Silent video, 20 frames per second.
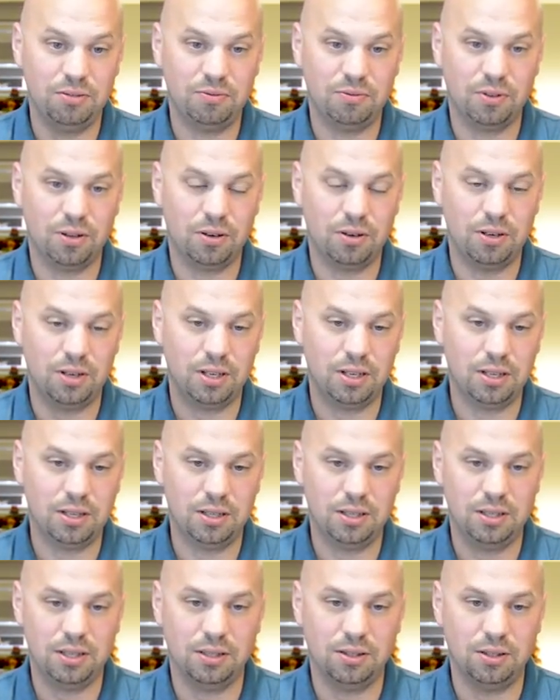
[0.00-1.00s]

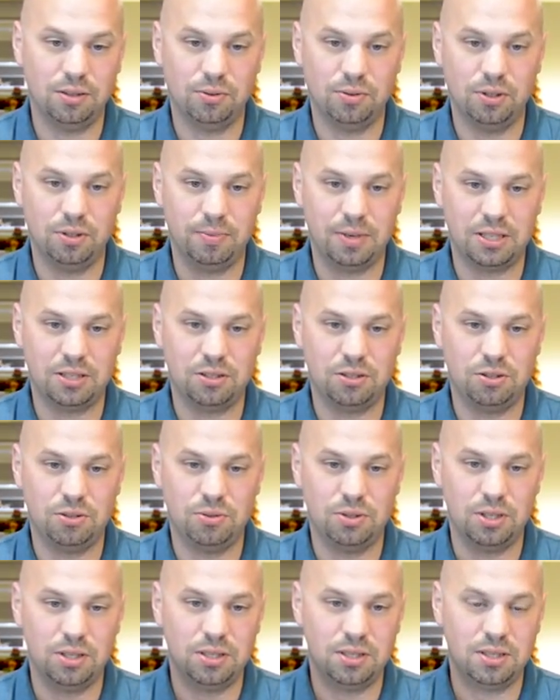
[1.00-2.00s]
Florida, Illinois,
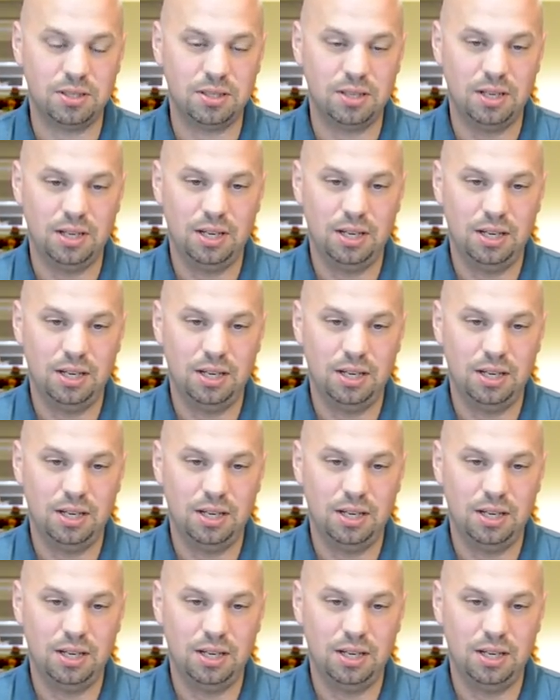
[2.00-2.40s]
Massachusetts,